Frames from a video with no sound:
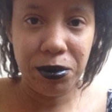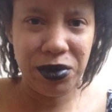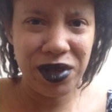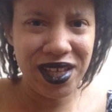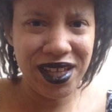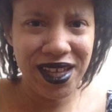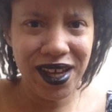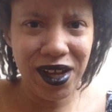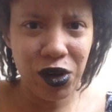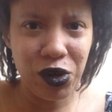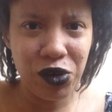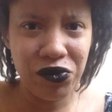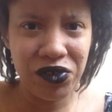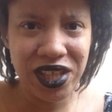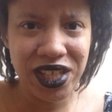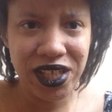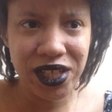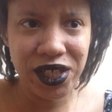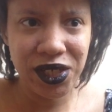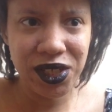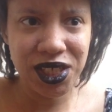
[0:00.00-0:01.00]
But yeah, over
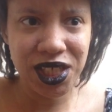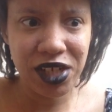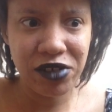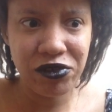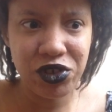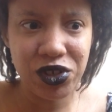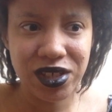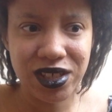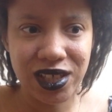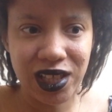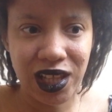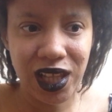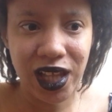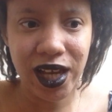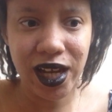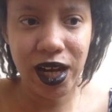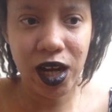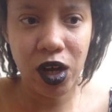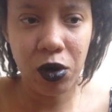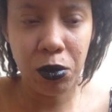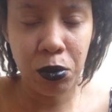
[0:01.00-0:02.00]
the years I've just
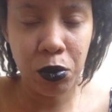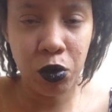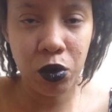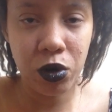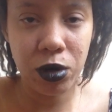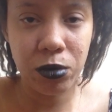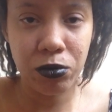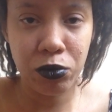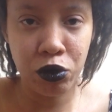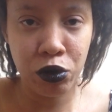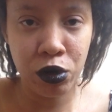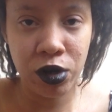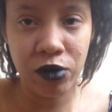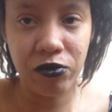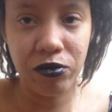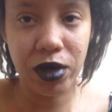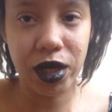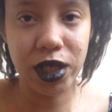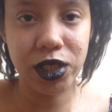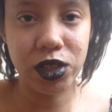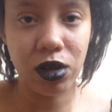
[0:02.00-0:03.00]
let out more and more
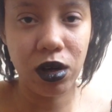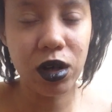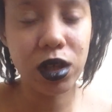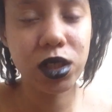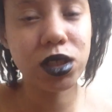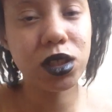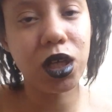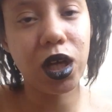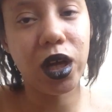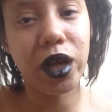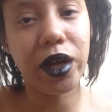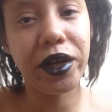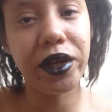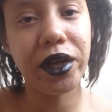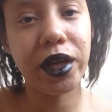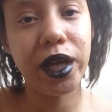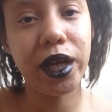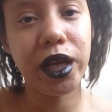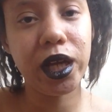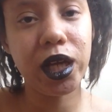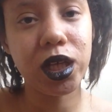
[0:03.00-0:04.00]
of my dark
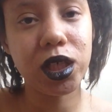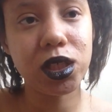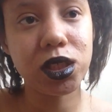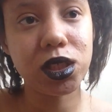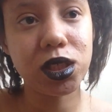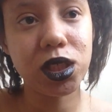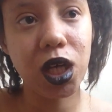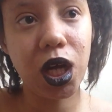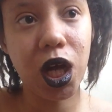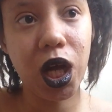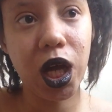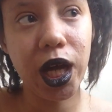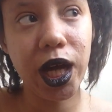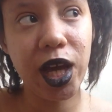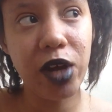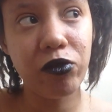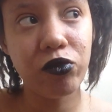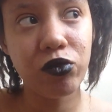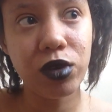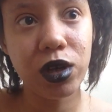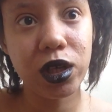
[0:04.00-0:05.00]
side, and
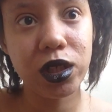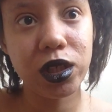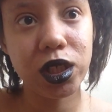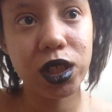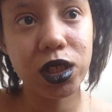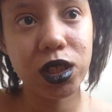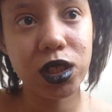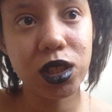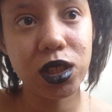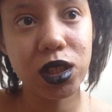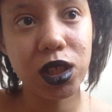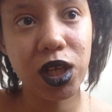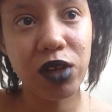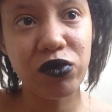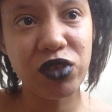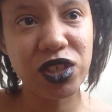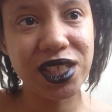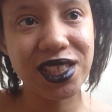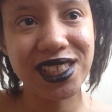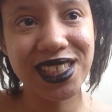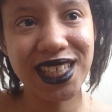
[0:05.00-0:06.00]

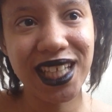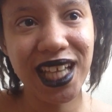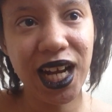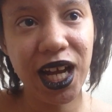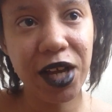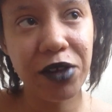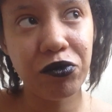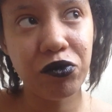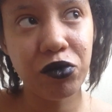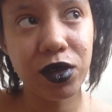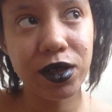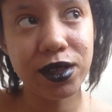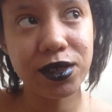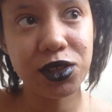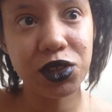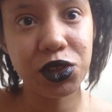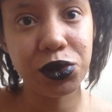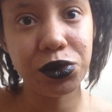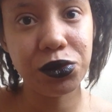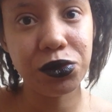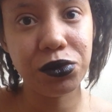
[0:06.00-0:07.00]
ever since then I've run
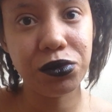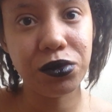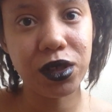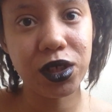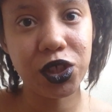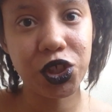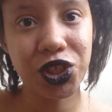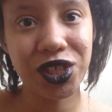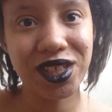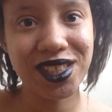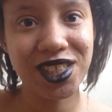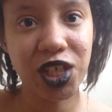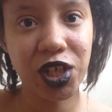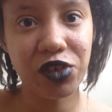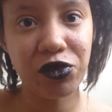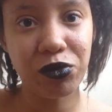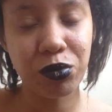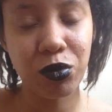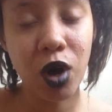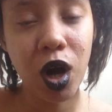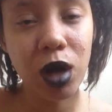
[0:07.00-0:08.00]
into a shit ton
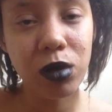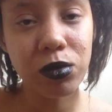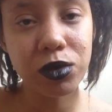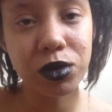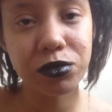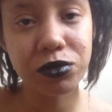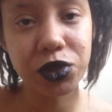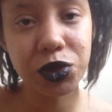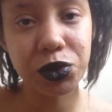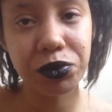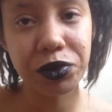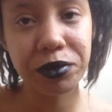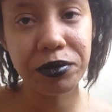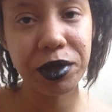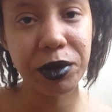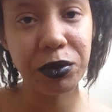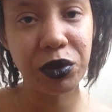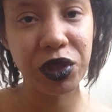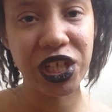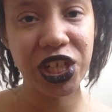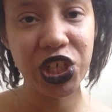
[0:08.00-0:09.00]
of problems with
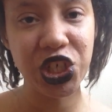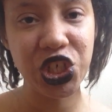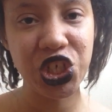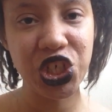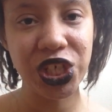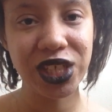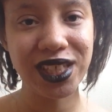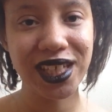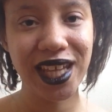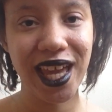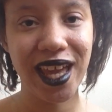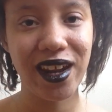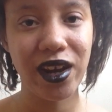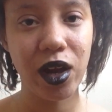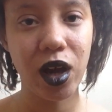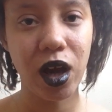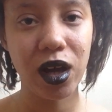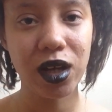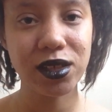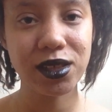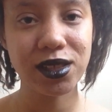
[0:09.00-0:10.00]
people that just
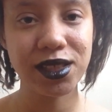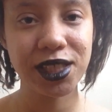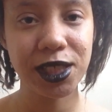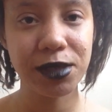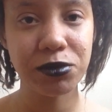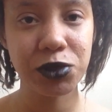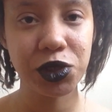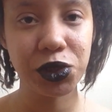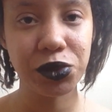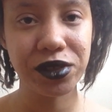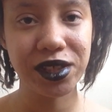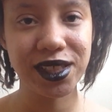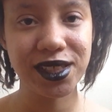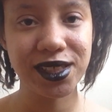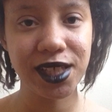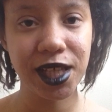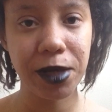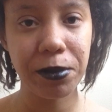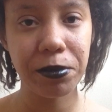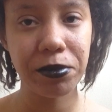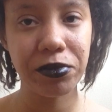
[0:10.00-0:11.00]
cannot seem to
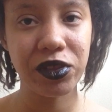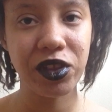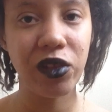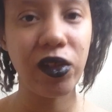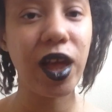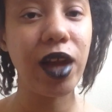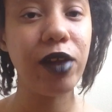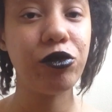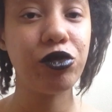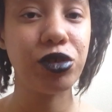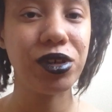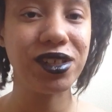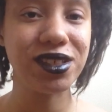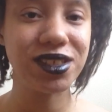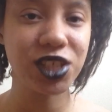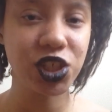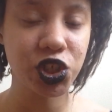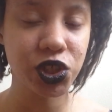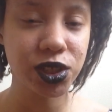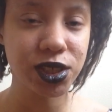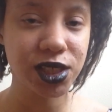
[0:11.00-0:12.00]
accept the life
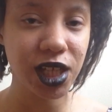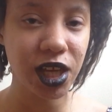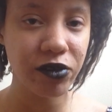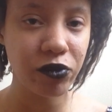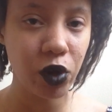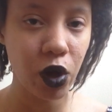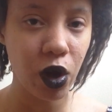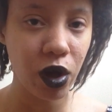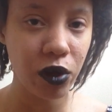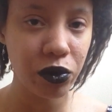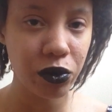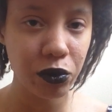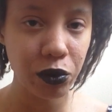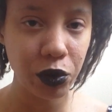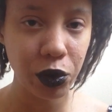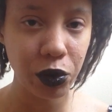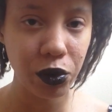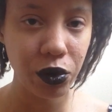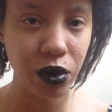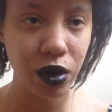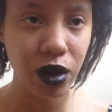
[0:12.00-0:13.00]
transitions I've gone
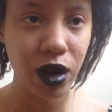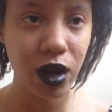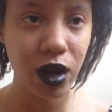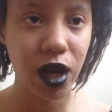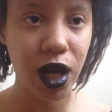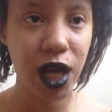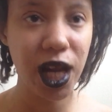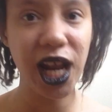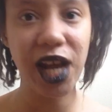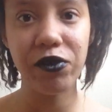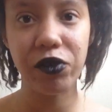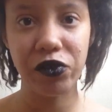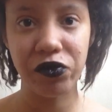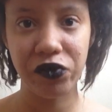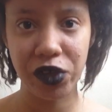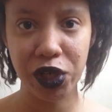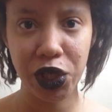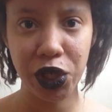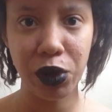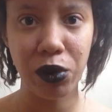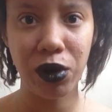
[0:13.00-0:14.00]
through, and I have a
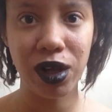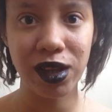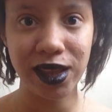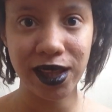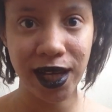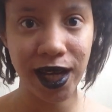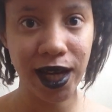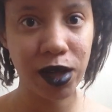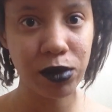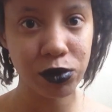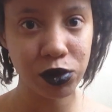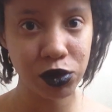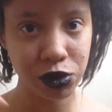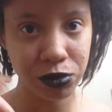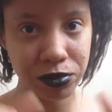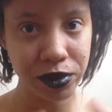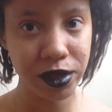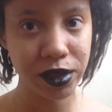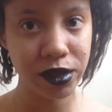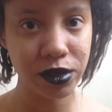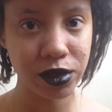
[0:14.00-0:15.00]
video on that which
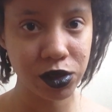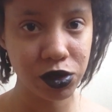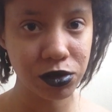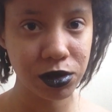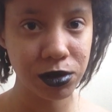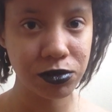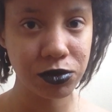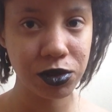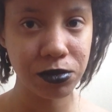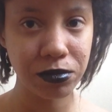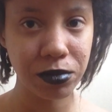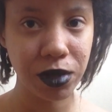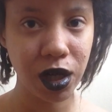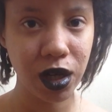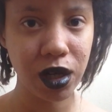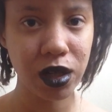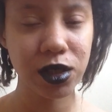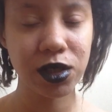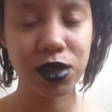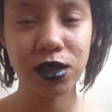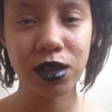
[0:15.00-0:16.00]
will be in the description
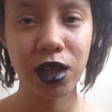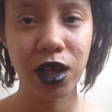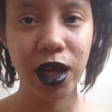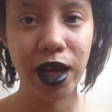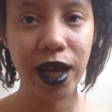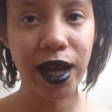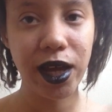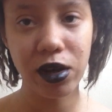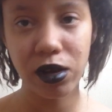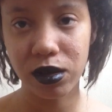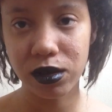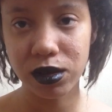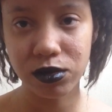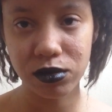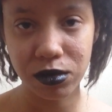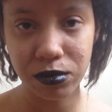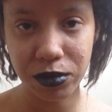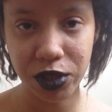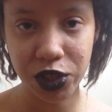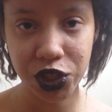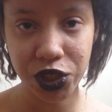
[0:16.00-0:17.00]
box and also
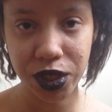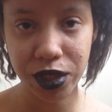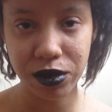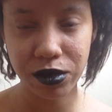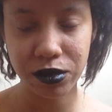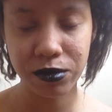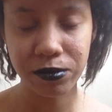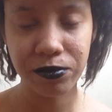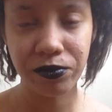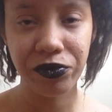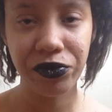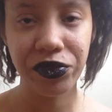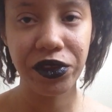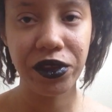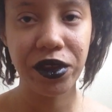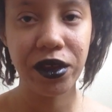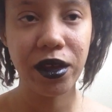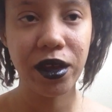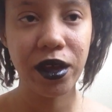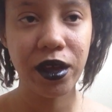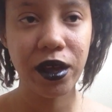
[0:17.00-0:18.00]
on my channel.
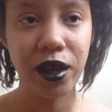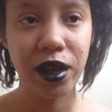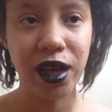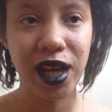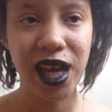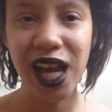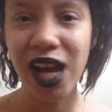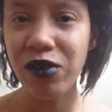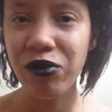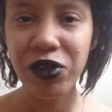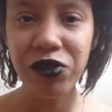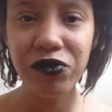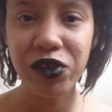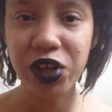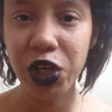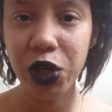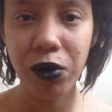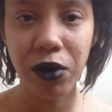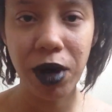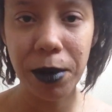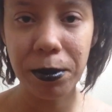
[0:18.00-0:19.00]
Every
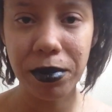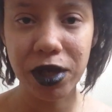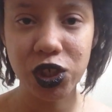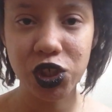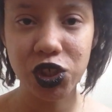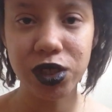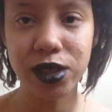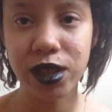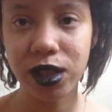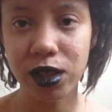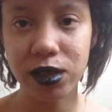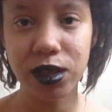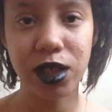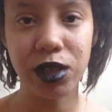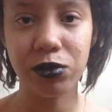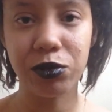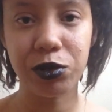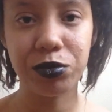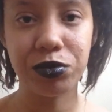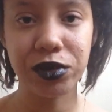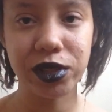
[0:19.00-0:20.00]
video I mention, I
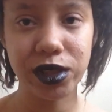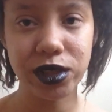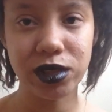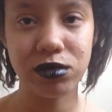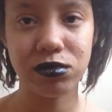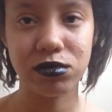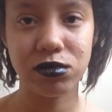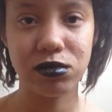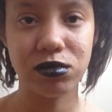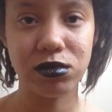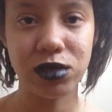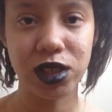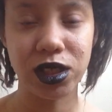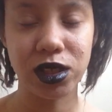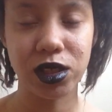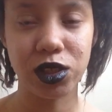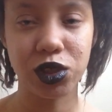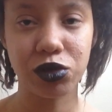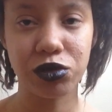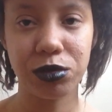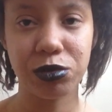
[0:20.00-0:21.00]
will put it in
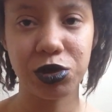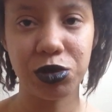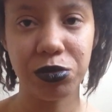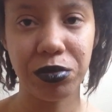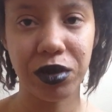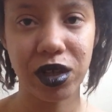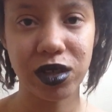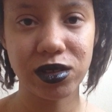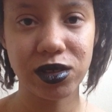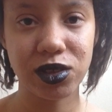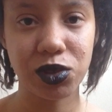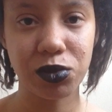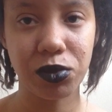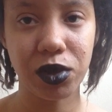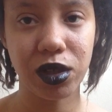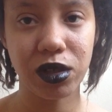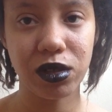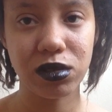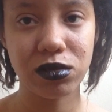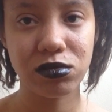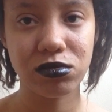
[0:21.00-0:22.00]
the description box as
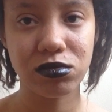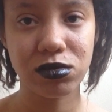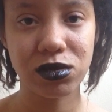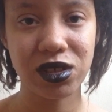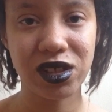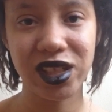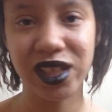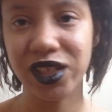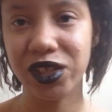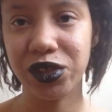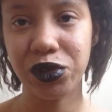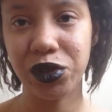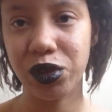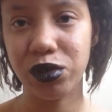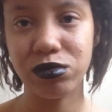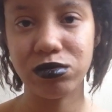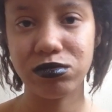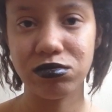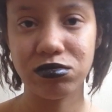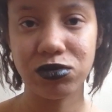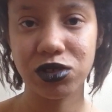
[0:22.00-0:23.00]
well, so that you
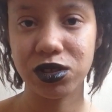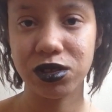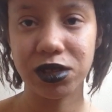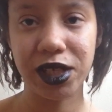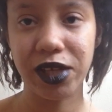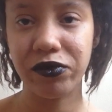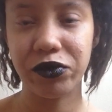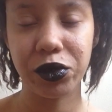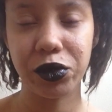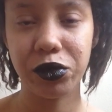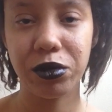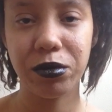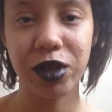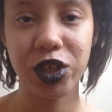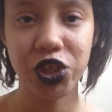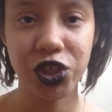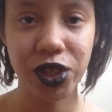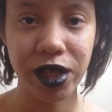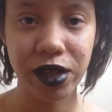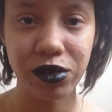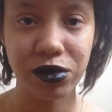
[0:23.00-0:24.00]
don't just have to go to my
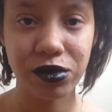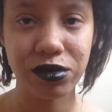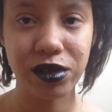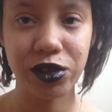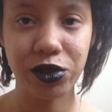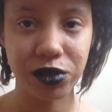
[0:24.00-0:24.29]
channel.